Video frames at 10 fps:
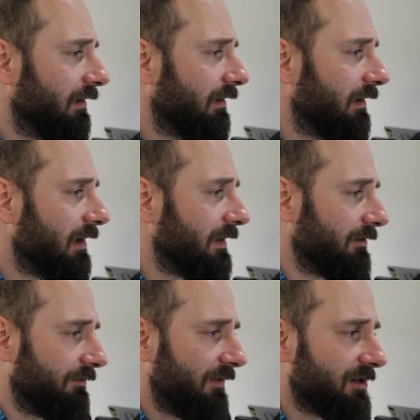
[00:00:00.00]

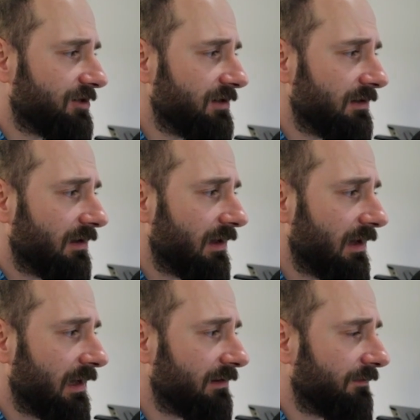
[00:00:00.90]
another faction
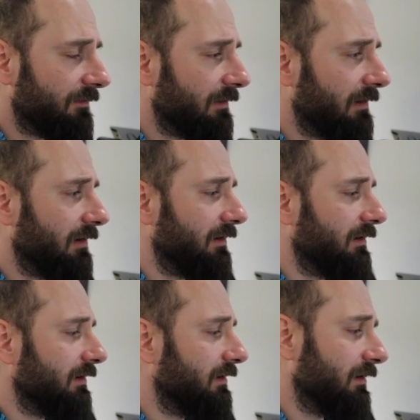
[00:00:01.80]
and
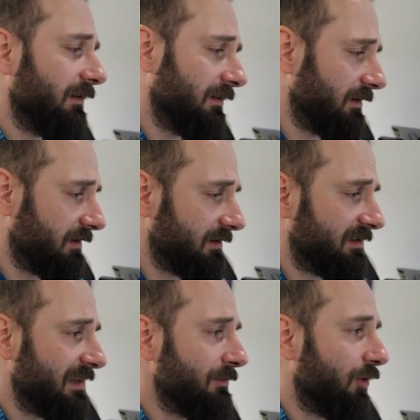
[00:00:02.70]

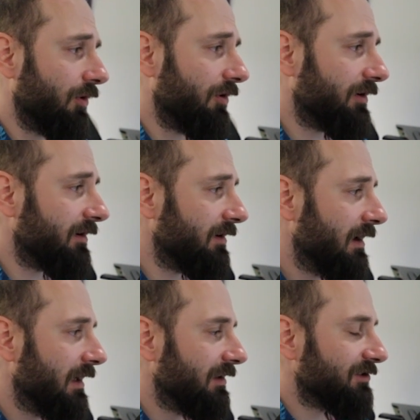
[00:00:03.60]
Steam Core Order,
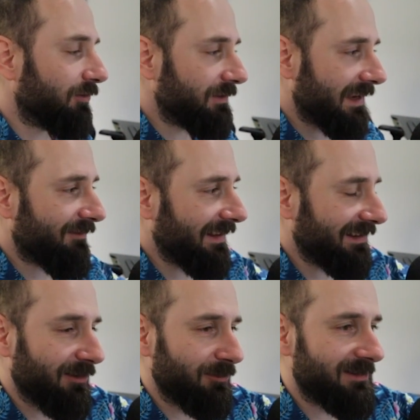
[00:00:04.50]
so they have like
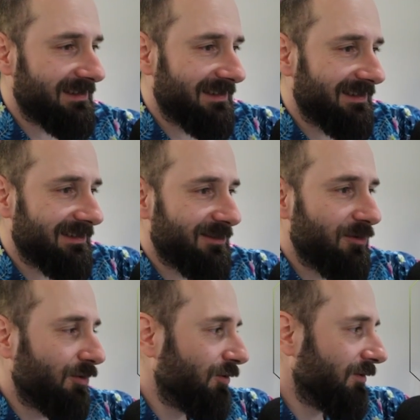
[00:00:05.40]
those
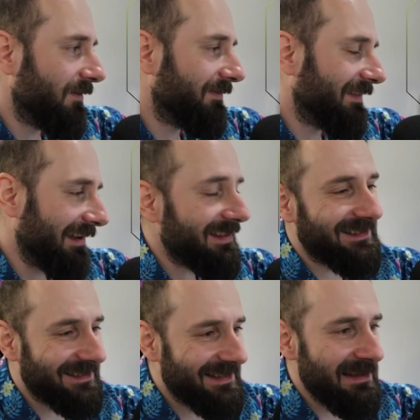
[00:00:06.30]
cool, they are not
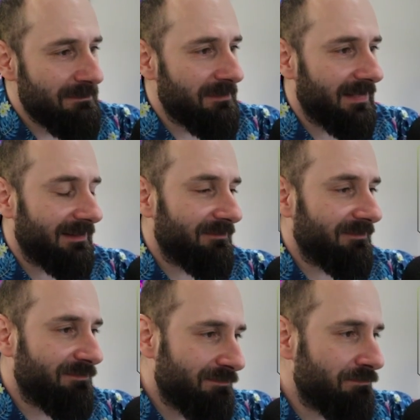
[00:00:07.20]
steam
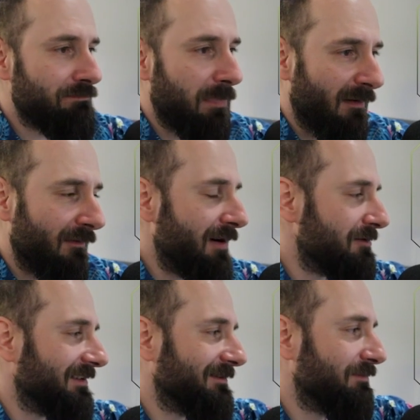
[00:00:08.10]

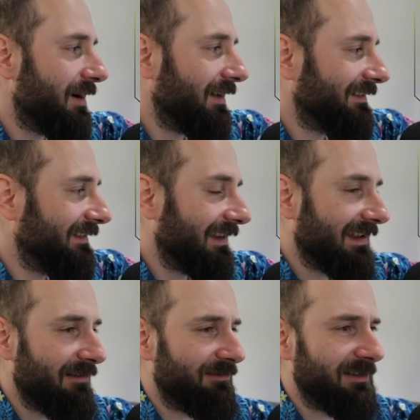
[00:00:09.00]
powered, but they
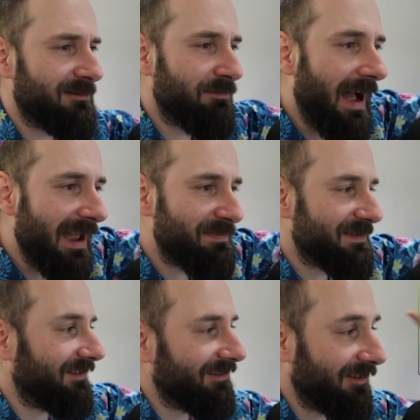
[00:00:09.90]
have these
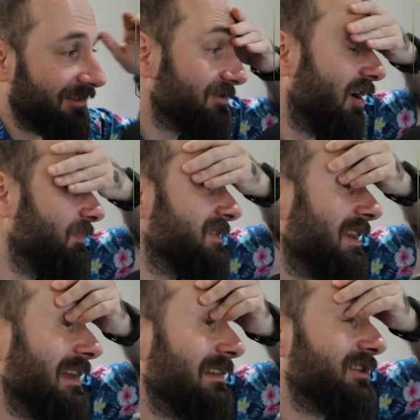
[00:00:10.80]
pipes on the tops.
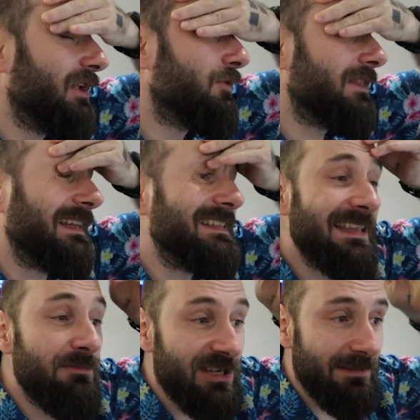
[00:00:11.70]
They look like
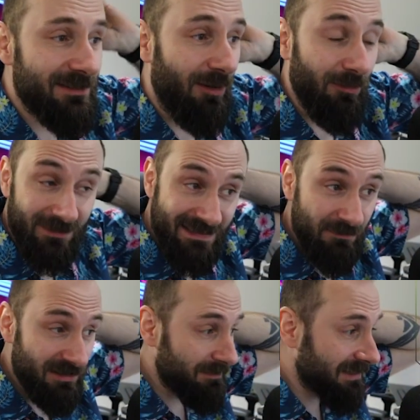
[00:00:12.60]
steamships, old
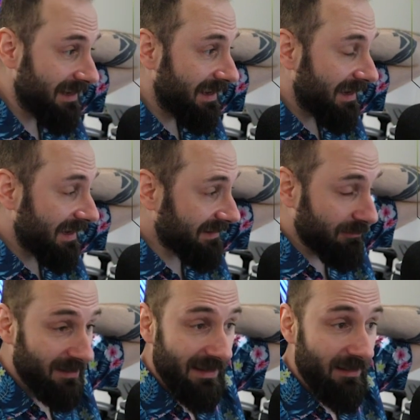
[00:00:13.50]
steamships, and I
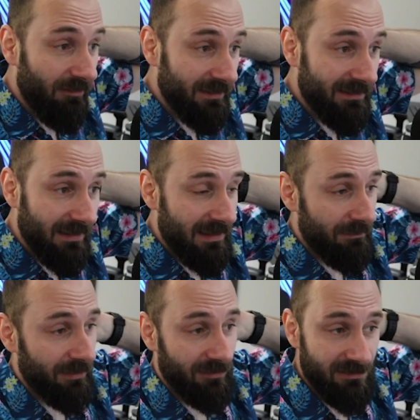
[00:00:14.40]
really love it
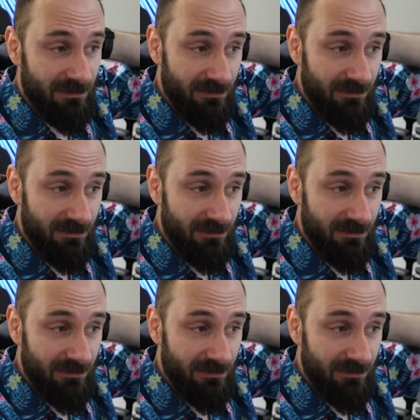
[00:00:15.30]
because